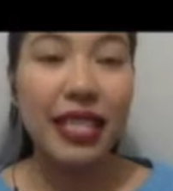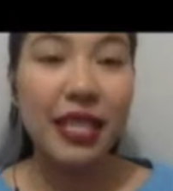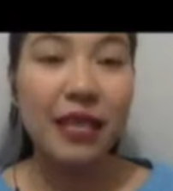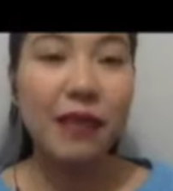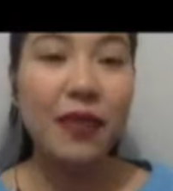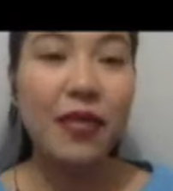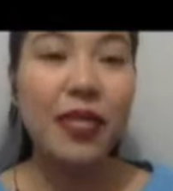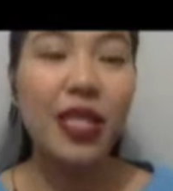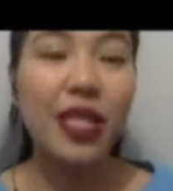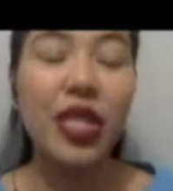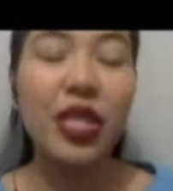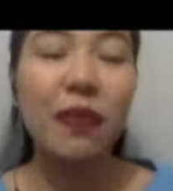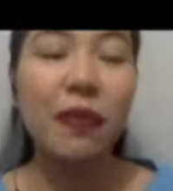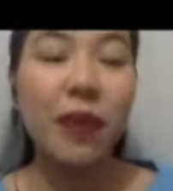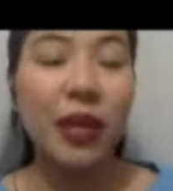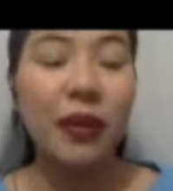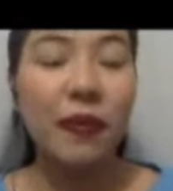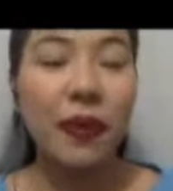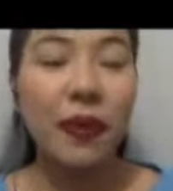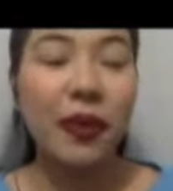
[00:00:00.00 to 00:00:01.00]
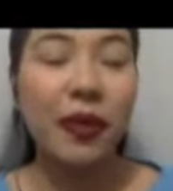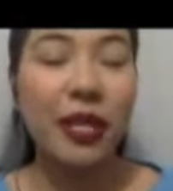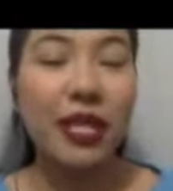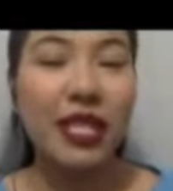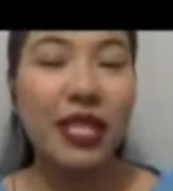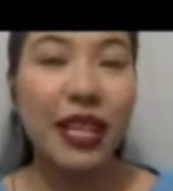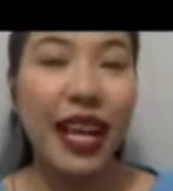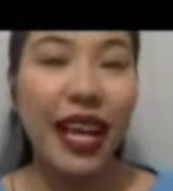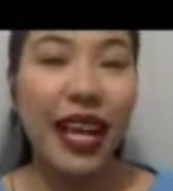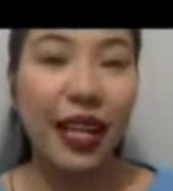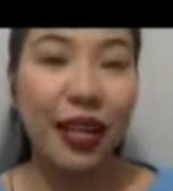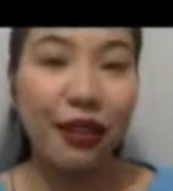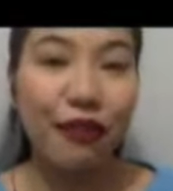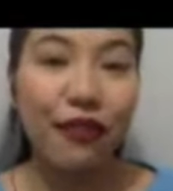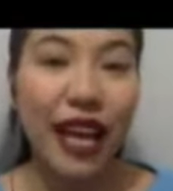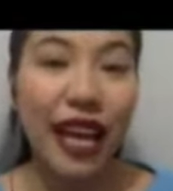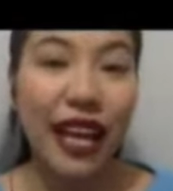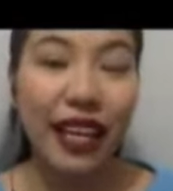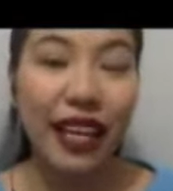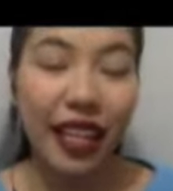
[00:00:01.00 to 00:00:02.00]
a position paper is a kind
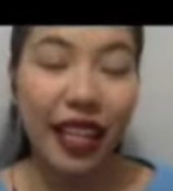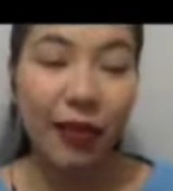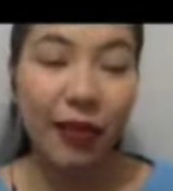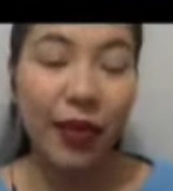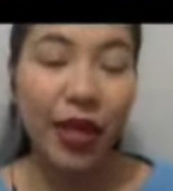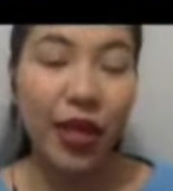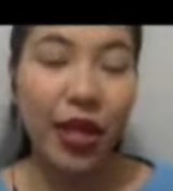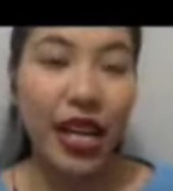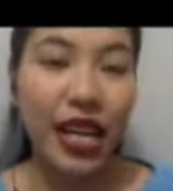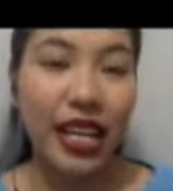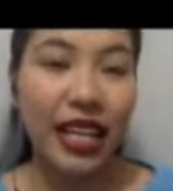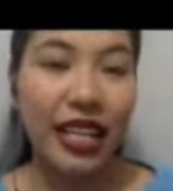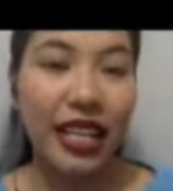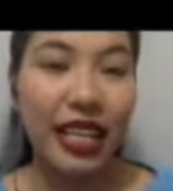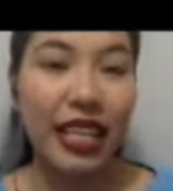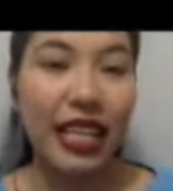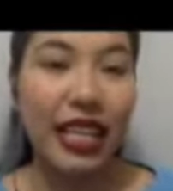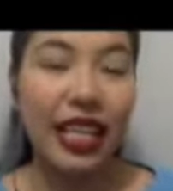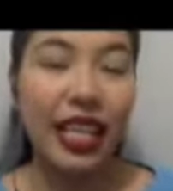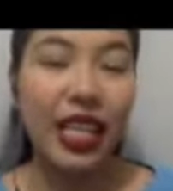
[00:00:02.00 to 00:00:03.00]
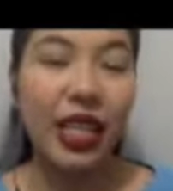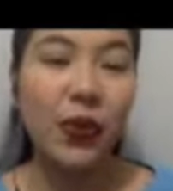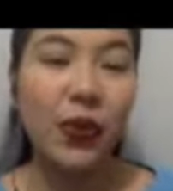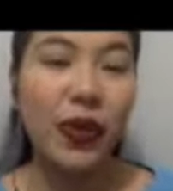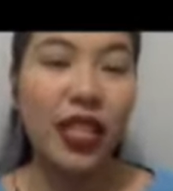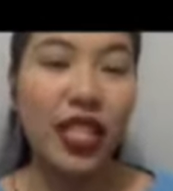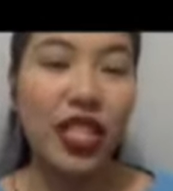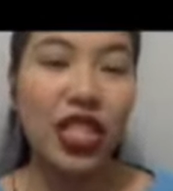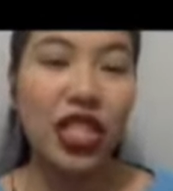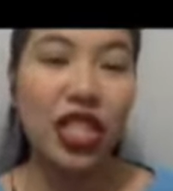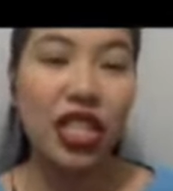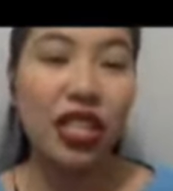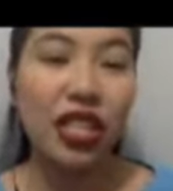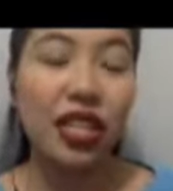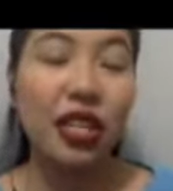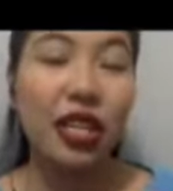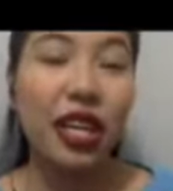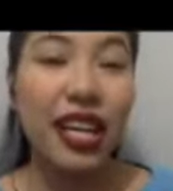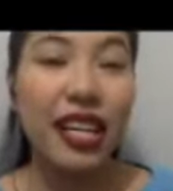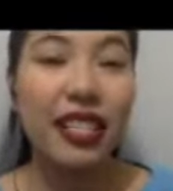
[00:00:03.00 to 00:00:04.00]
of academic writing in which
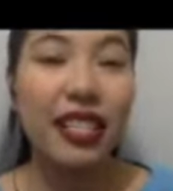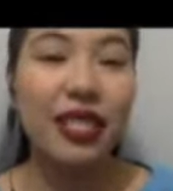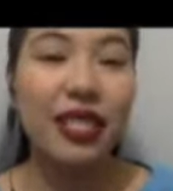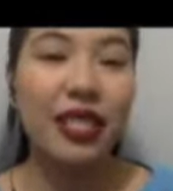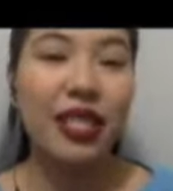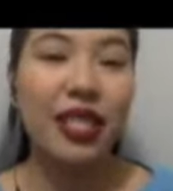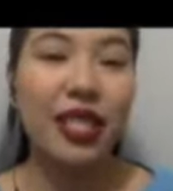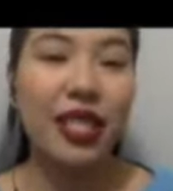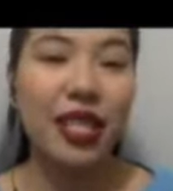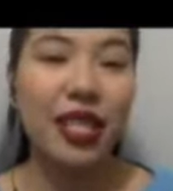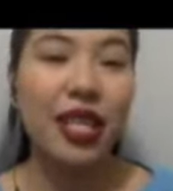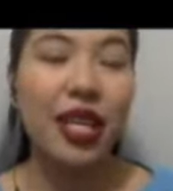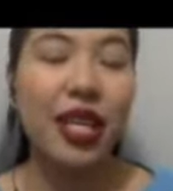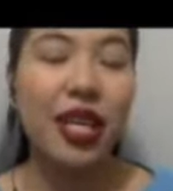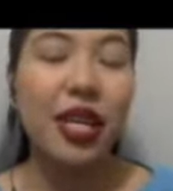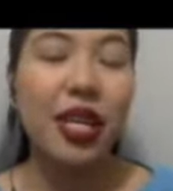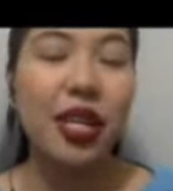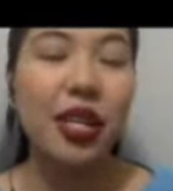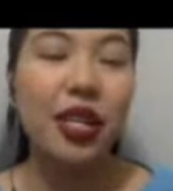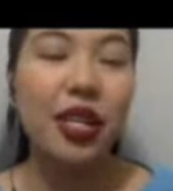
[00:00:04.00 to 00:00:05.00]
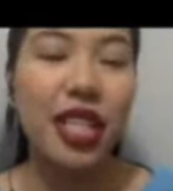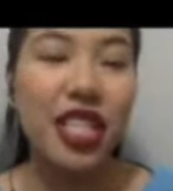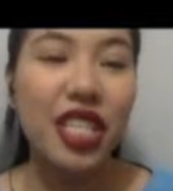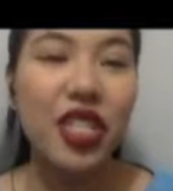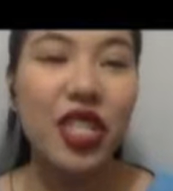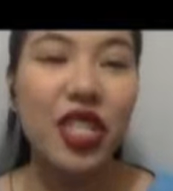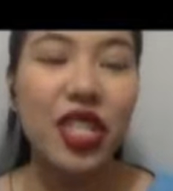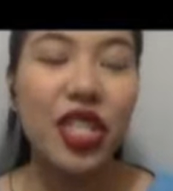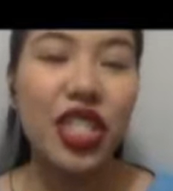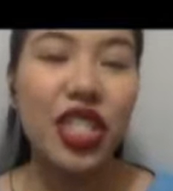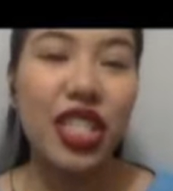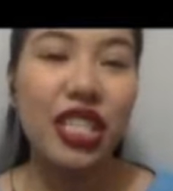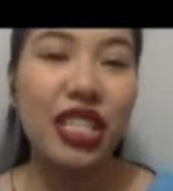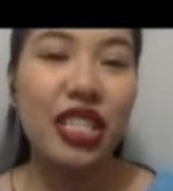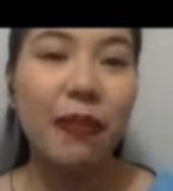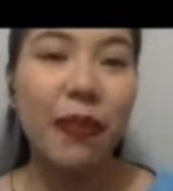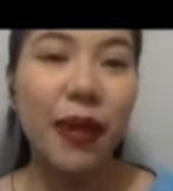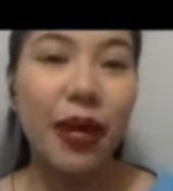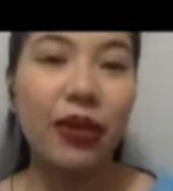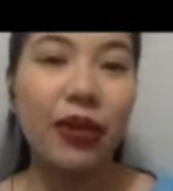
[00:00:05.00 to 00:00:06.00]
the writer
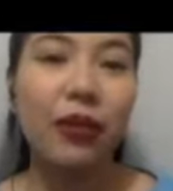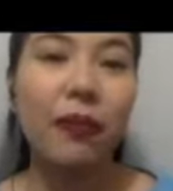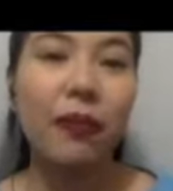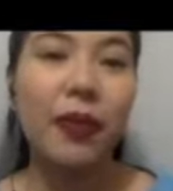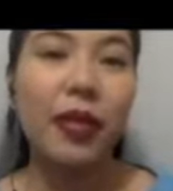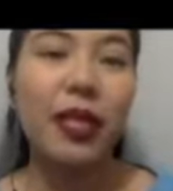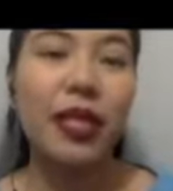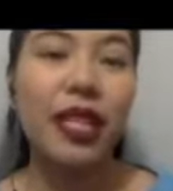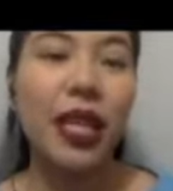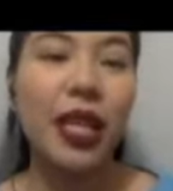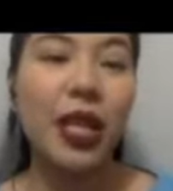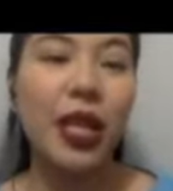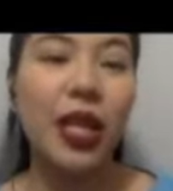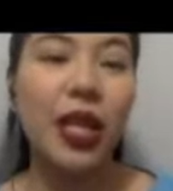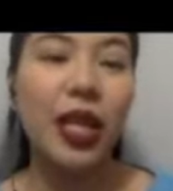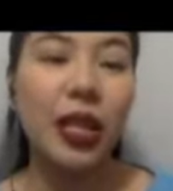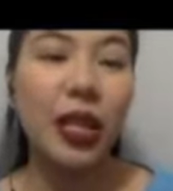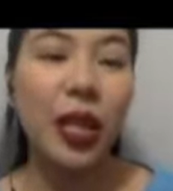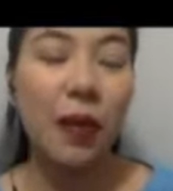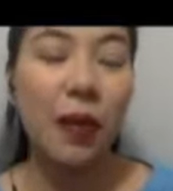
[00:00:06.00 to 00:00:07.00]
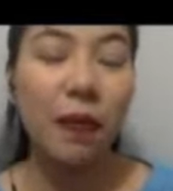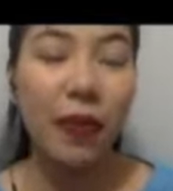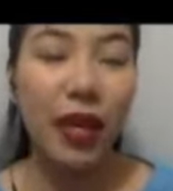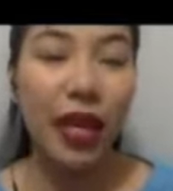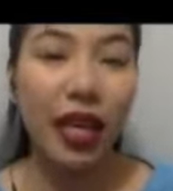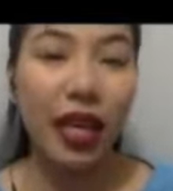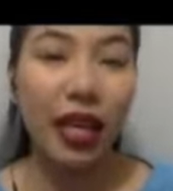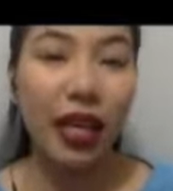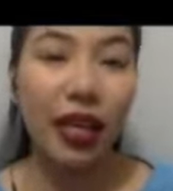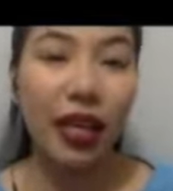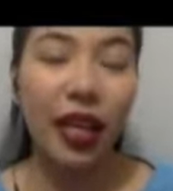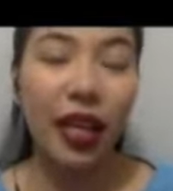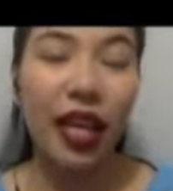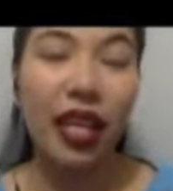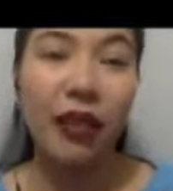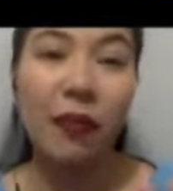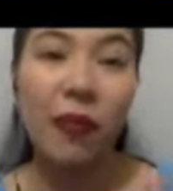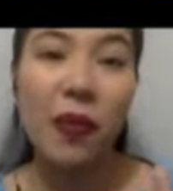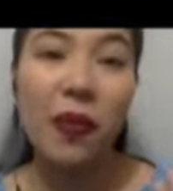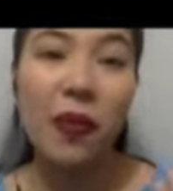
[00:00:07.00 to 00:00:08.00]
researches about a particular topic,
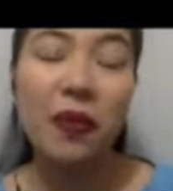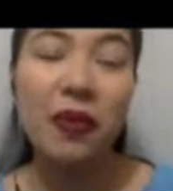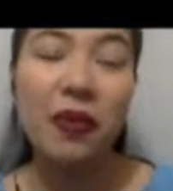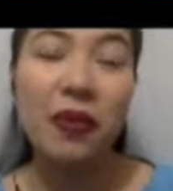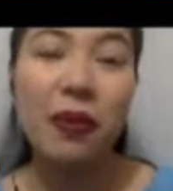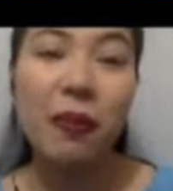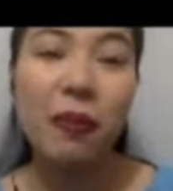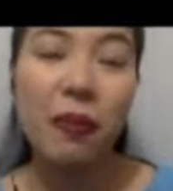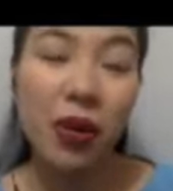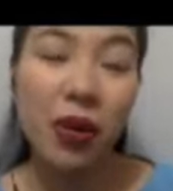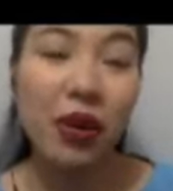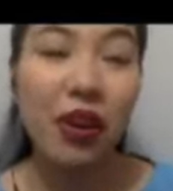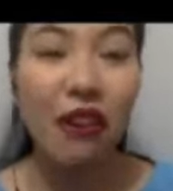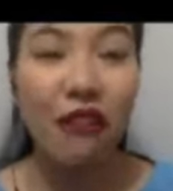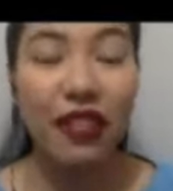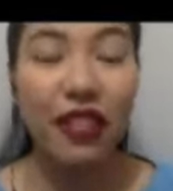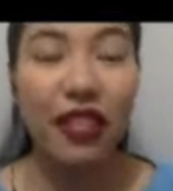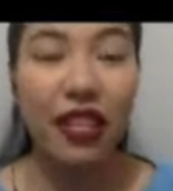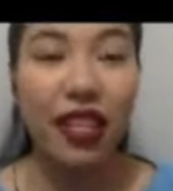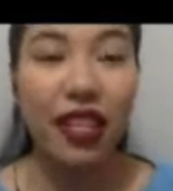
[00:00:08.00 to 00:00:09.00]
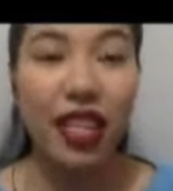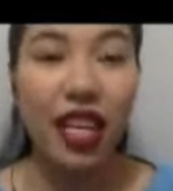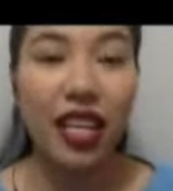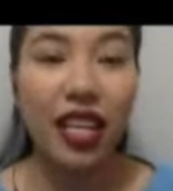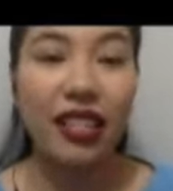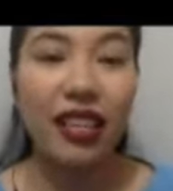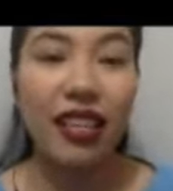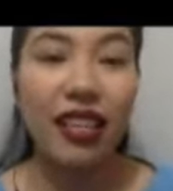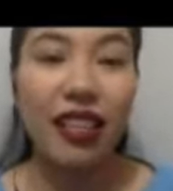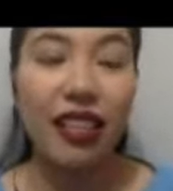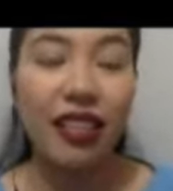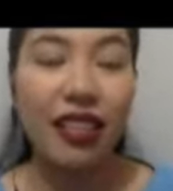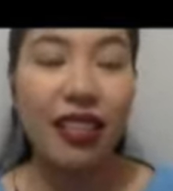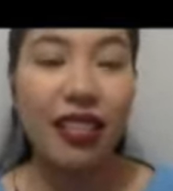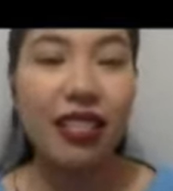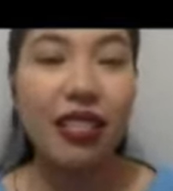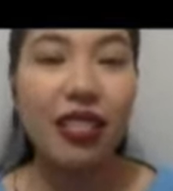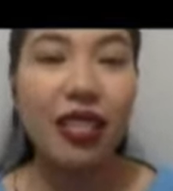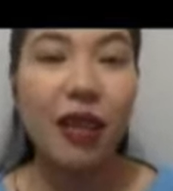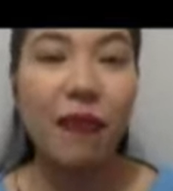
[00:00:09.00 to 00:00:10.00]
and more often than not,
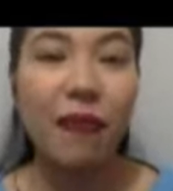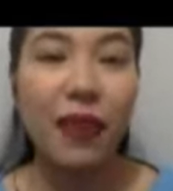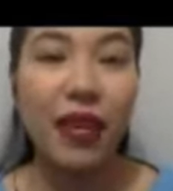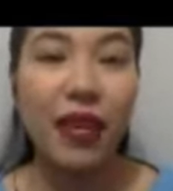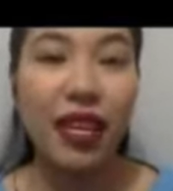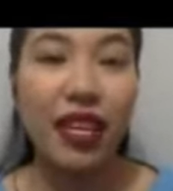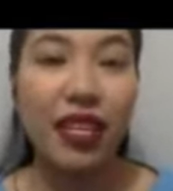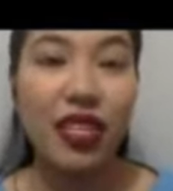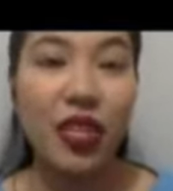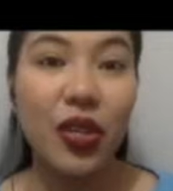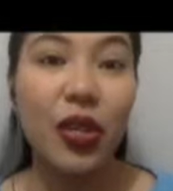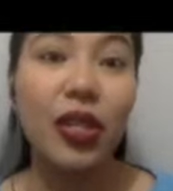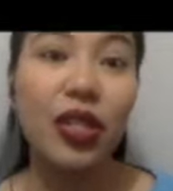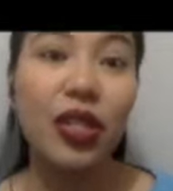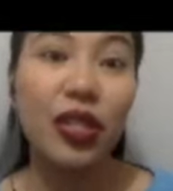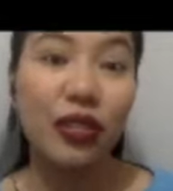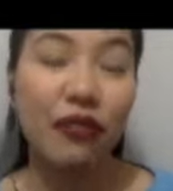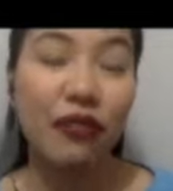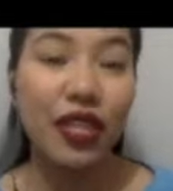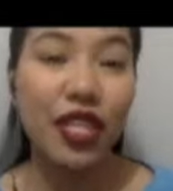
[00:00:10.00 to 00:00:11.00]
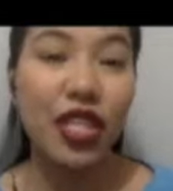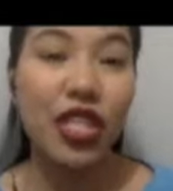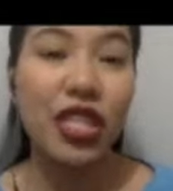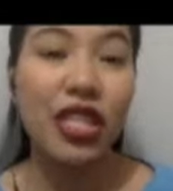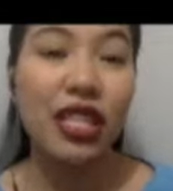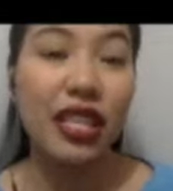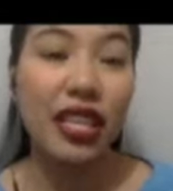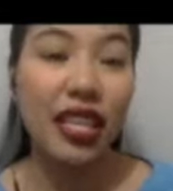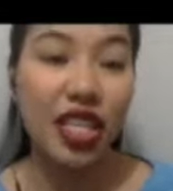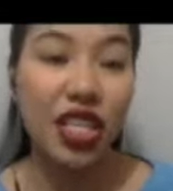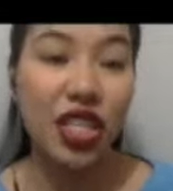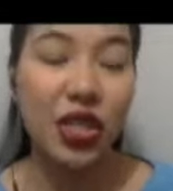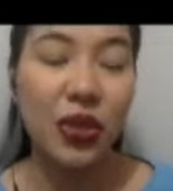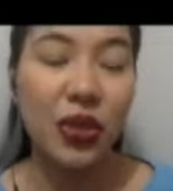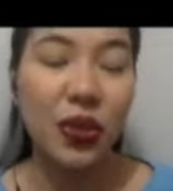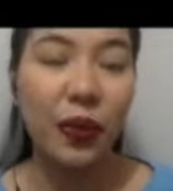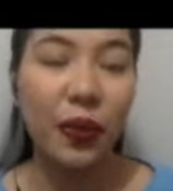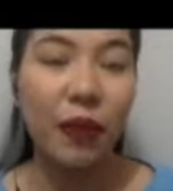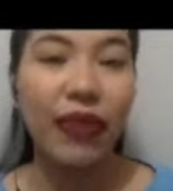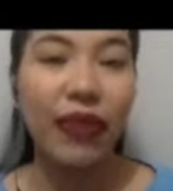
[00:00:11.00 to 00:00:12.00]
this topic is a controversial
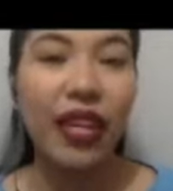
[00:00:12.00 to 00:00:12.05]
issue.